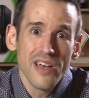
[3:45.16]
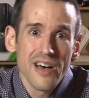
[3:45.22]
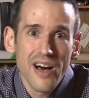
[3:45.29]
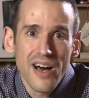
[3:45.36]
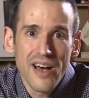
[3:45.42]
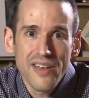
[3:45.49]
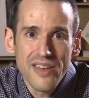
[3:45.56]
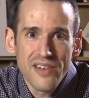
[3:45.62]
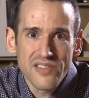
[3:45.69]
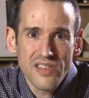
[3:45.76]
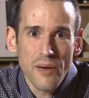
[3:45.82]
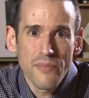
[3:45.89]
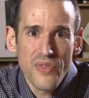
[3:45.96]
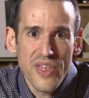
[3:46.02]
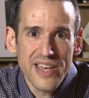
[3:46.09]
uh, you know,
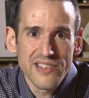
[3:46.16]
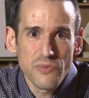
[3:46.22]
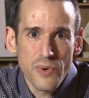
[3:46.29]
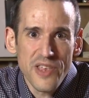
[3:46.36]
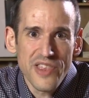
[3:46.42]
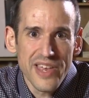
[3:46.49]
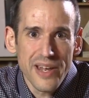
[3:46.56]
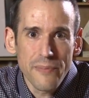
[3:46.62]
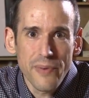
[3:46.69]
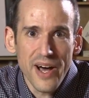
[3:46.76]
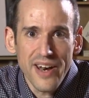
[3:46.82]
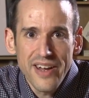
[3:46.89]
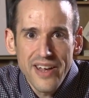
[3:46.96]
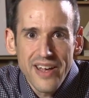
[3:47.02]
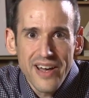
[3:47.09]
some things with it,
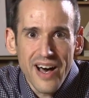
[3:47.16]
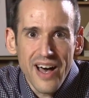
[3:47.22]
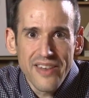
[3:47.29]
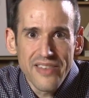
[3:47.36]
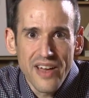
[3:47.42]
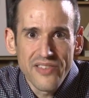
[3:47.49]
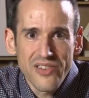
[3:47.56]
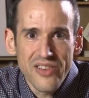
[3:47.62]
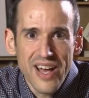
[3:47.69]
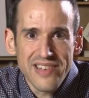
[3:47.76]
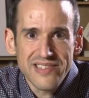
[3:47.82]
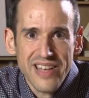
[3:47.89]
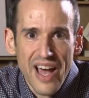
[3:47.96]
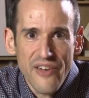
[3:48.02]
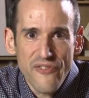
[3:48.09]
but uh,
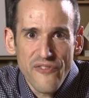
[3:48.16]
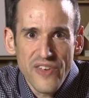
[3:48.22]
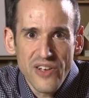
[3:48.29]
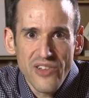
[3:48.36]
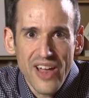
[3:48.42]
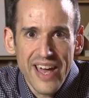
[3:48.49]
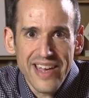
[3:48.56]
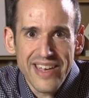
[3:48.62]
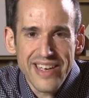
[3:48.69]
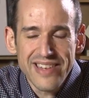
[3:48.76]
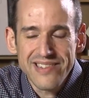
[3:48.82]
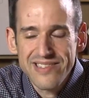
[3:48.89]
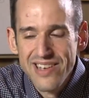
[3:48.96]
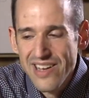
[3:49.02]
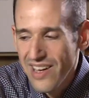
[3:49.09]
nonetheless, I feel like
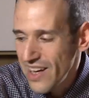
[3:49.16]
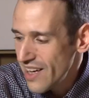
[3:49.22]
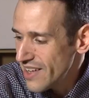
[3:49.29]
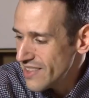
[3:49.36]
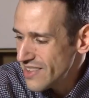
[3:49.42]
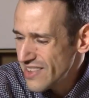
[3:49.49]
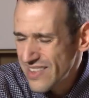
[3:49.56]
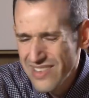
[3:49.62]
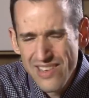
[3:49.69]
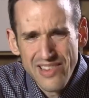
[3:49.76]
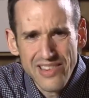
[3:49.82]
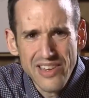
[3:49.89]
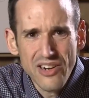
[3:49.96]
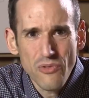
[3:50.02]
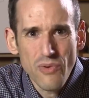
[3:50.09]
it's a, a, it's a
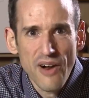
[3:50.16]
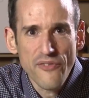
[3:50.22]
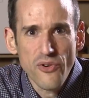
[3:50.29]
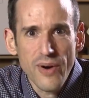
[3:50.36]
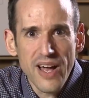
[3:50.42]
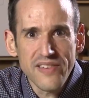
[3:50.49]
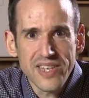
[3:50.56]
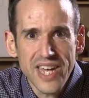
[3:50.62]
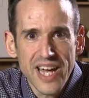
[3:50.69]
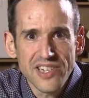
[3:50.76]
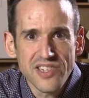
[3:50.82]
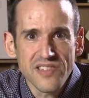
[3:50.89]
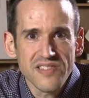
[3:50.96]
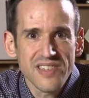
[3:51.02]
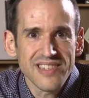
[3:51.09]
little rough around the
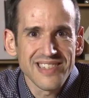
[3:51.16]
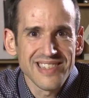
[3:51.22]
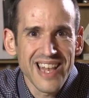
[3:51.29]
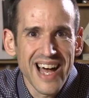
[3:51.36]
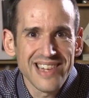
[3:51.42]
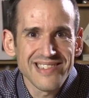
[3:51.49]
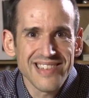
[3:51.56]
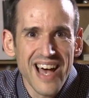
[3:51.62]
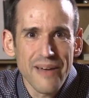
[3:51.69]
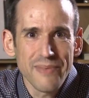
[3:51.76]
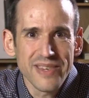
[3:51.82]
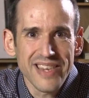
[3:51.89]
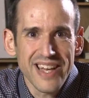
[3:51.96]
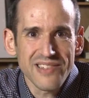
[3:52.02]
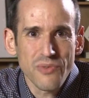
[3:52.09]
edges. This is Lon
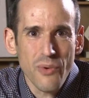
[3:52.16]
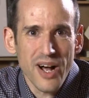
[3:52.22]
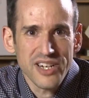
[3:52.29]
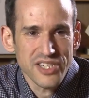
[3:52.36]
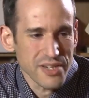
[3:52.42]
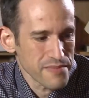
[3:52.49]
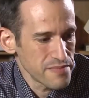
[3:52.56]
Seidman. Thanks for watching.